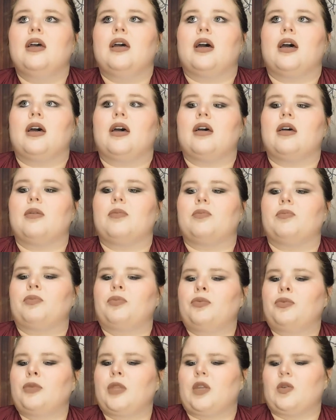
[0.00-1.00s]
I
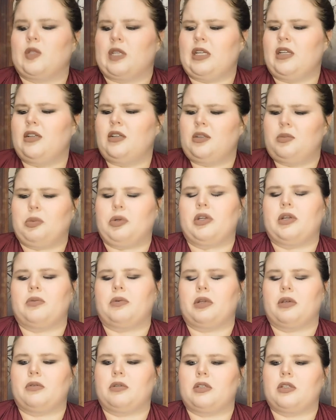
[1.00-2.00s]
was kind of disappointed
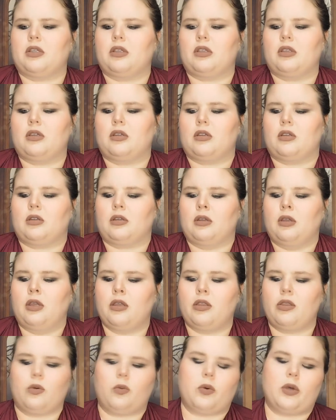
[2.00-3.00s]
when I went to
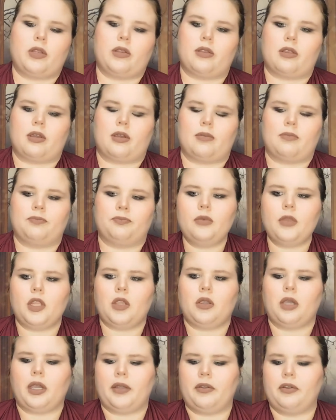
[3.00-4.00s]
the one that
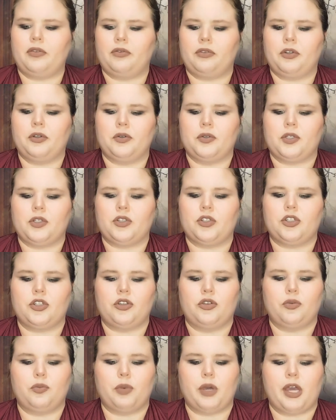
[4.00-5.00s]
I live closest
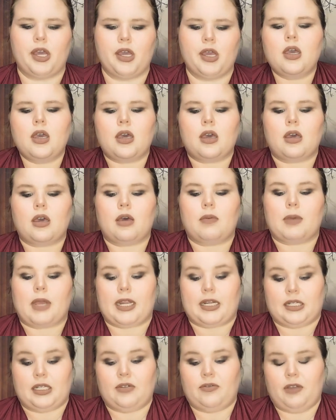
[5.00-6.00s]
to, but I
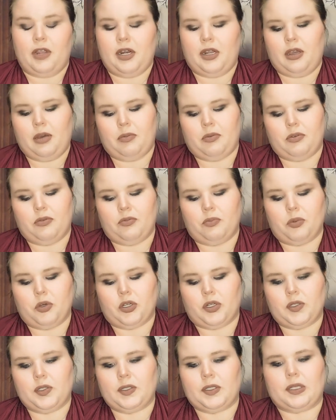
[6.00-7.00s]
did find a couple of
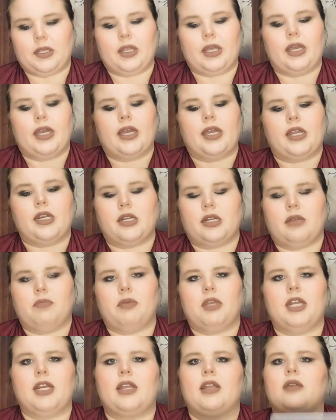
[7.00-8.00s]
books that I ended up
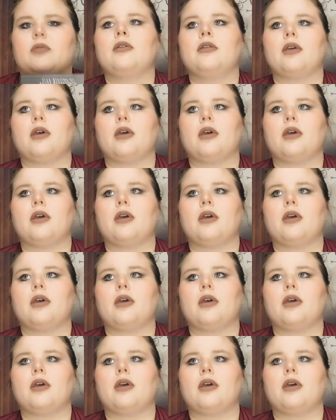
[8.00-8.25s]
getting.